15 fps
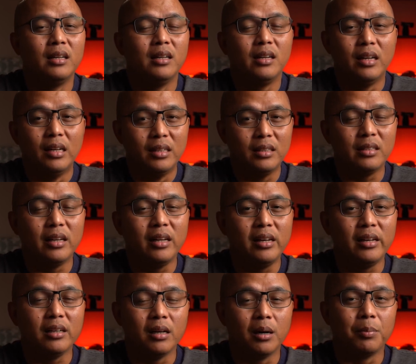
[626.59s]
It's heating
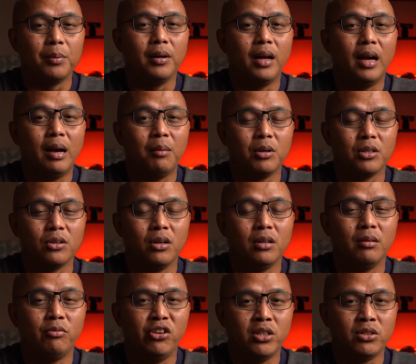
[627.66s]
up in the Amazon
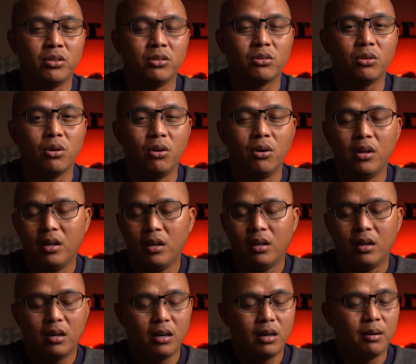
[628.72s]
division. So
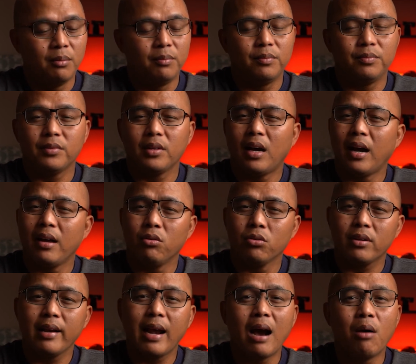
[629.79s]
I don't
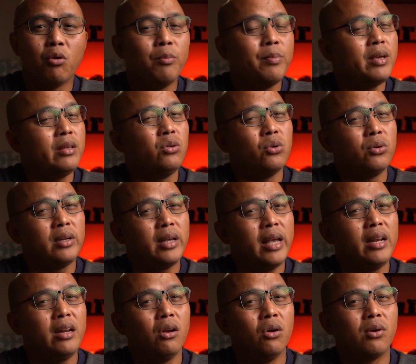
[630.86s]
think I will be doing
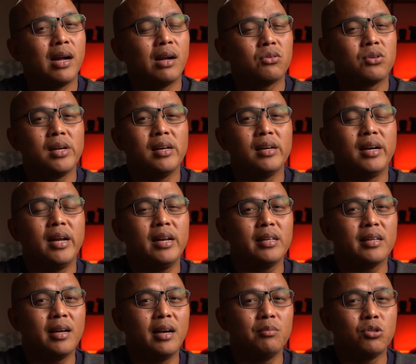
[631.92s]
any loadout trailer
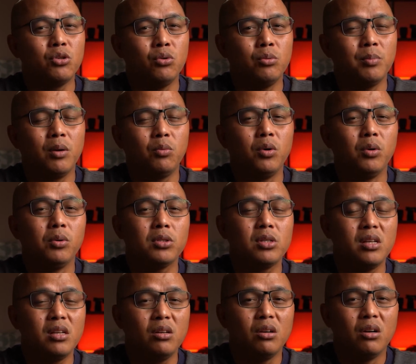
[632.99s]
anytime soon, but we will
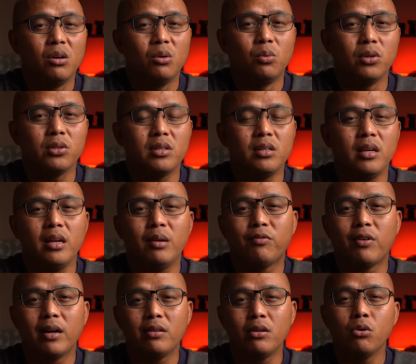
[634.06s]
see. We'll see. If I
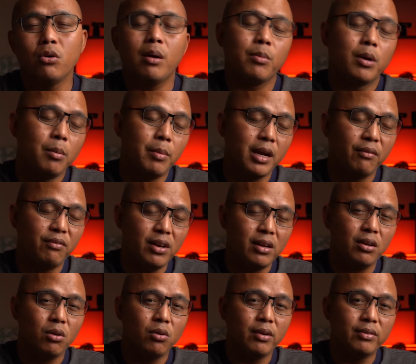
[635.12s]
do, I'm going to make a
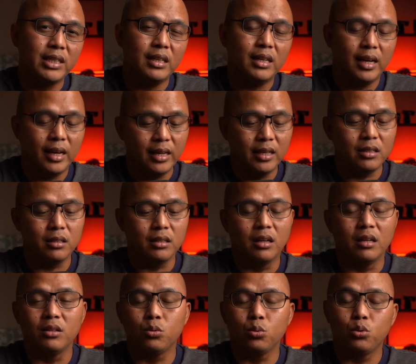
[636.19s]
video of it
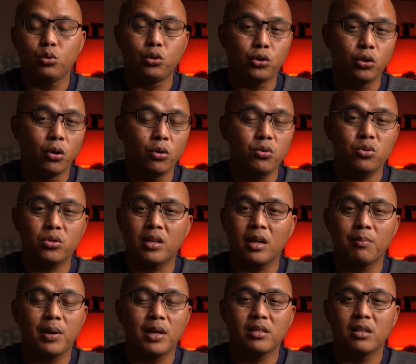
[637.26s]
and show you step
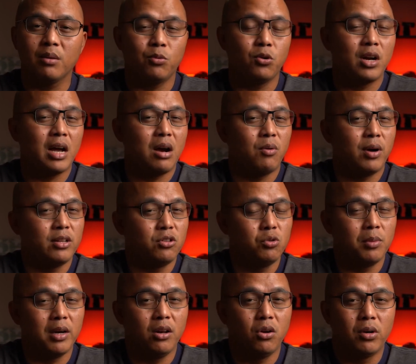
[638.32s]
by step on how I do
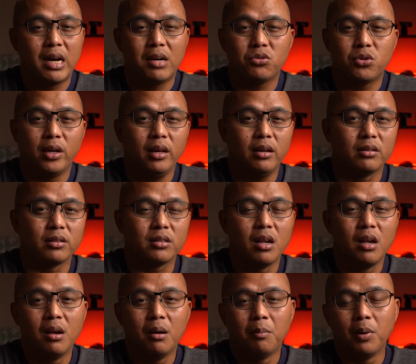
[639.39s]
my loadout trailers.
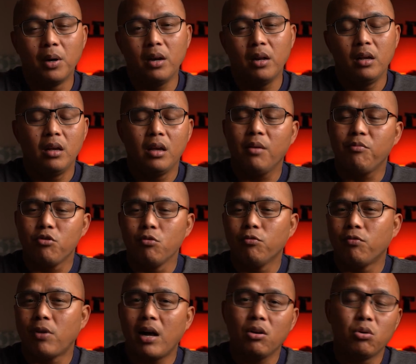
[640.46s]
But if you
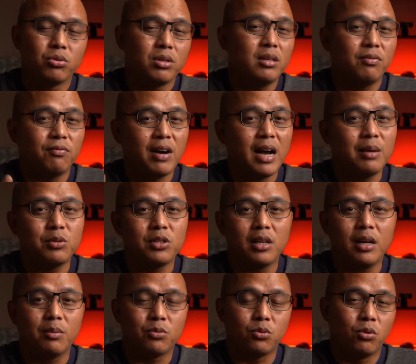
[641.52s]
follow these 5
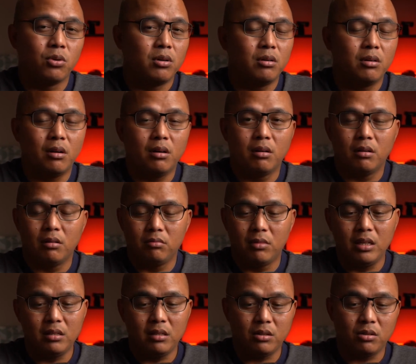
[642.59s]
steps or
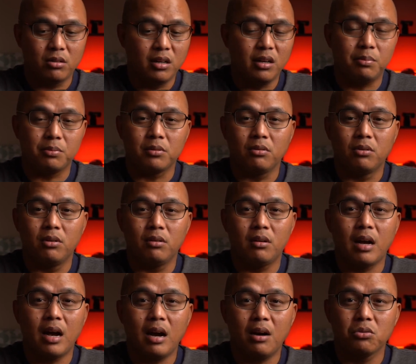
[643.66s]
these tips on
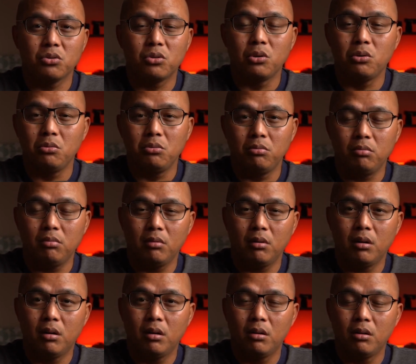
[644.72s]
how to
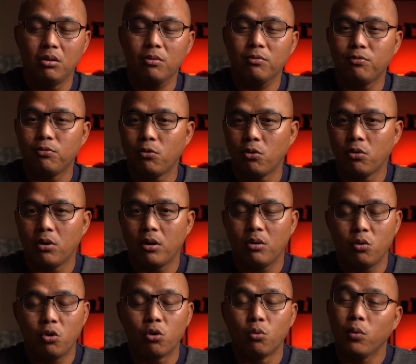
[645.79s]
look for
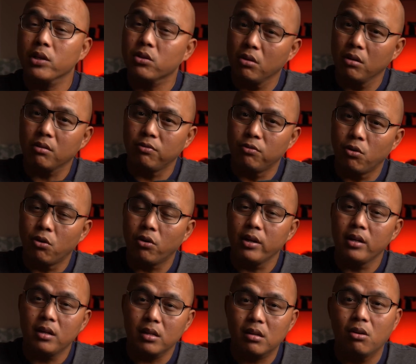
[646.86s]
or what to look for in
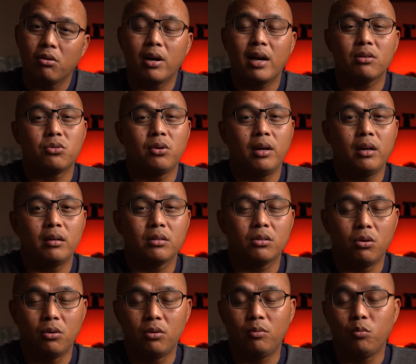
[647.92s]
this loadout trailers,
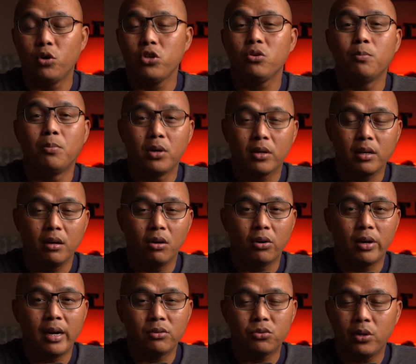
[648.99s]
when you booking
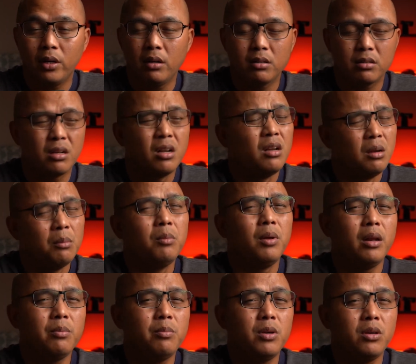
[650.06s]
loadout trailers,
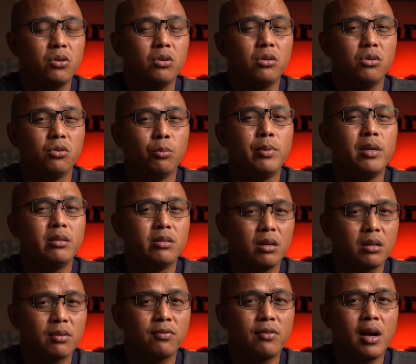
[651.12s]
believe me, you'll be
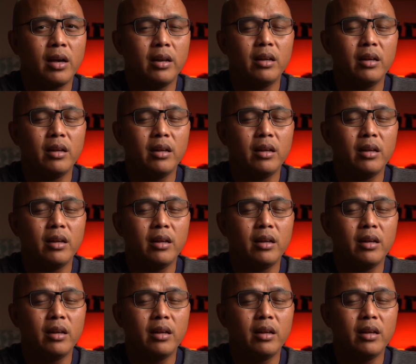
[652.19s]
just fine.